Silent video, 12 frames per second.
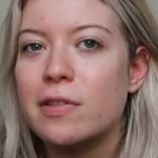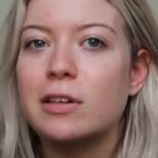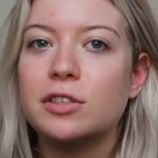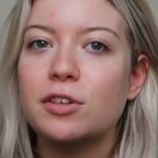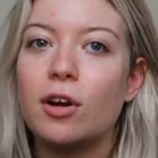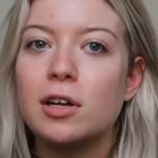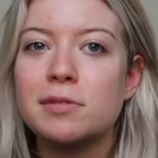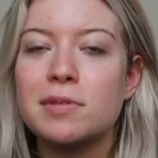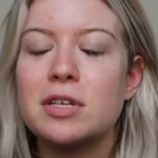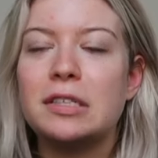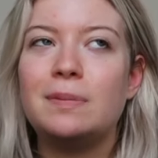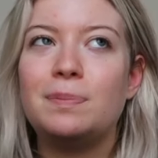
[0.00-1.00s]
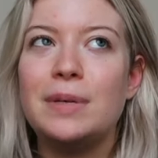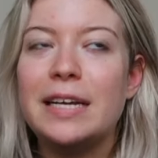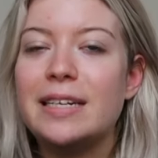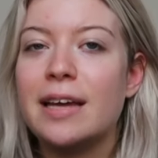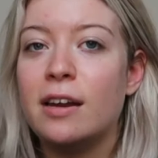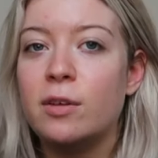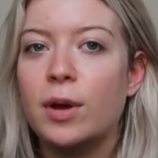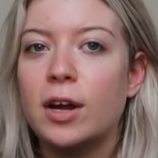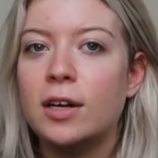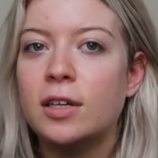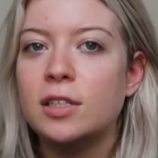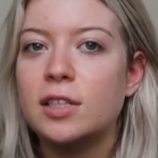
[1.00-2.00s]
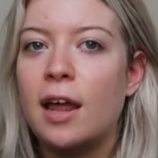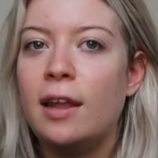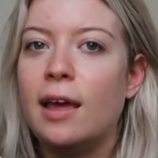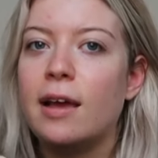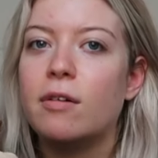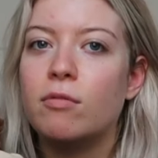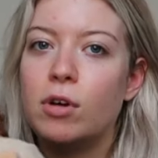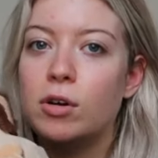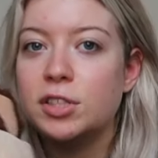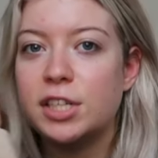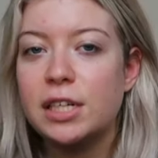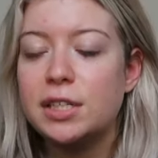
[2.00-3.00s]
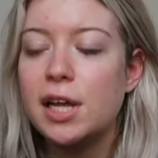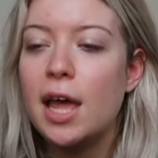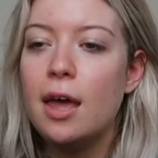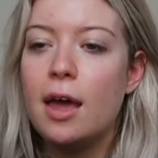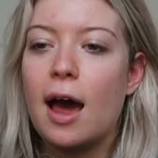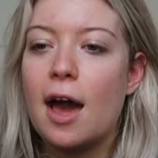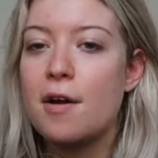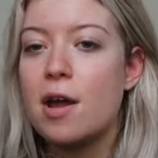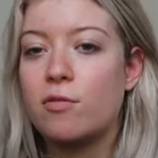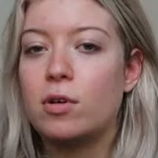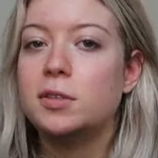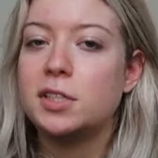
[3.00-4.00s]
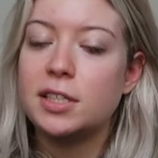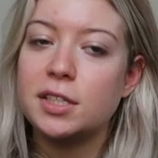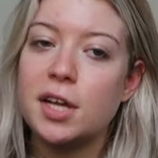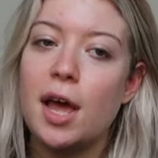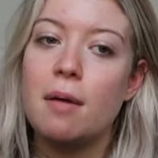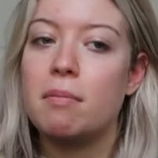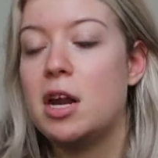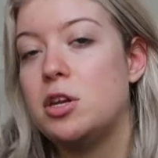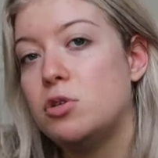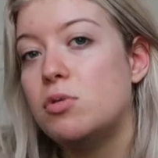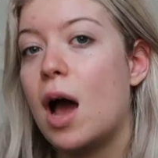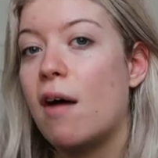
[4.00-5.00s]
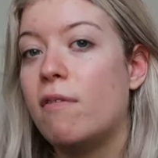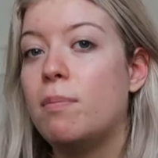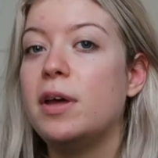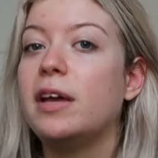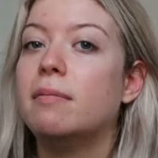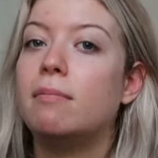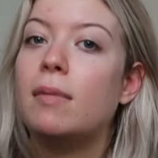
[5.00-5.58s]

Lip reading: of those girls with those big teddy bears and like roses. I don't have roses, but I do have a big